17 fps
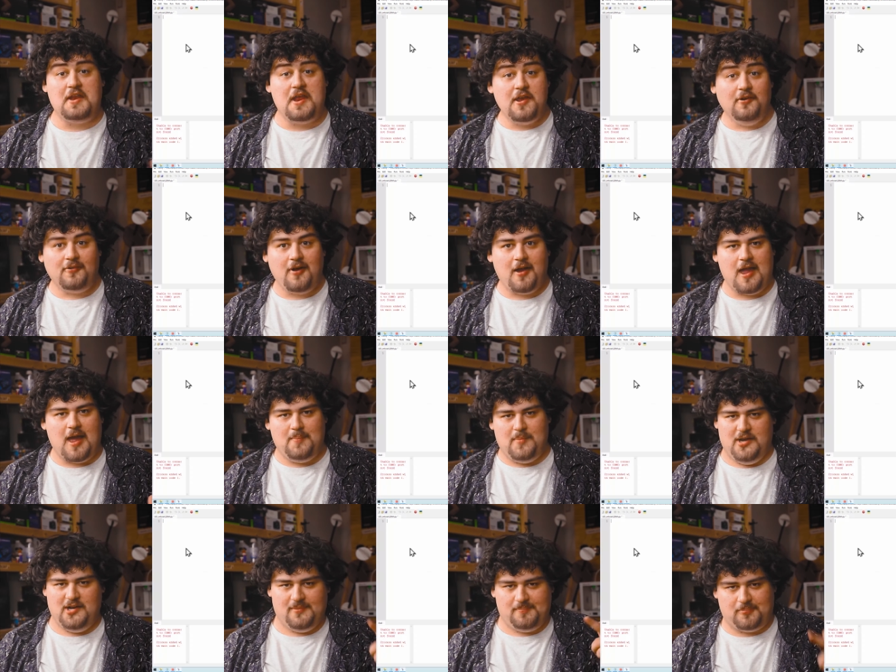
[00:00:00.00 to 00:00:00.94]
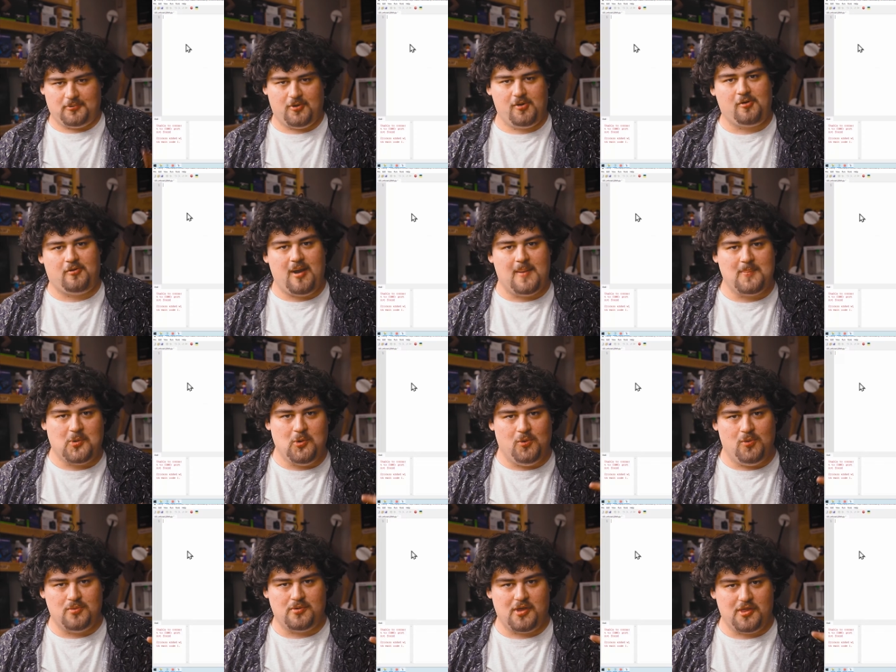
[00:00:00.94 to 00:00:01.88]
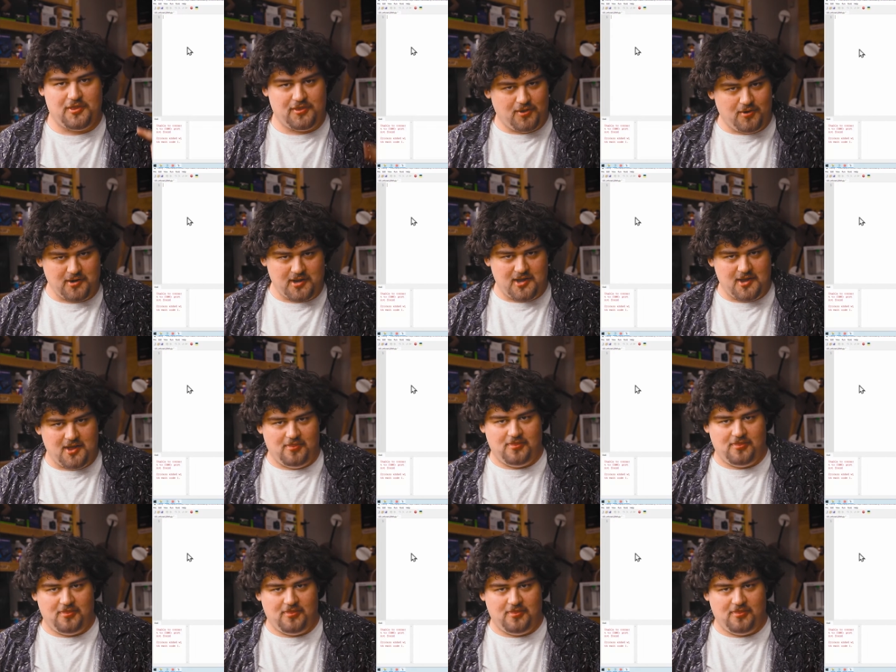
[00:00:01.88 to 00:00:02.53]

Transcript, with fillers: And here I am in a program called Thonny.